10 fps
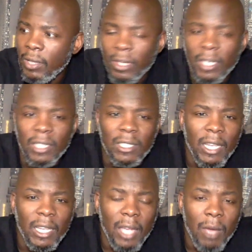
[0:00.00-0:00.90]
things
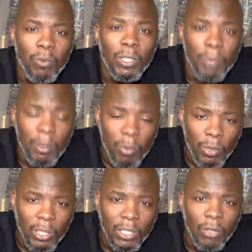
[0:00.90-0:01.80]
that I wish people would
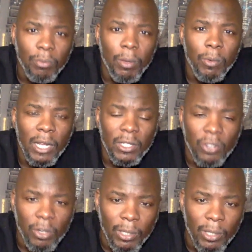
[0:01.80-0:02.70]
have told me when I
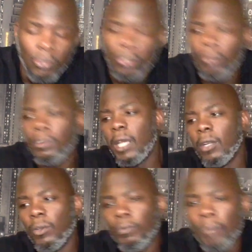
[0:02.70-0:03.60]
started my YouTube channel.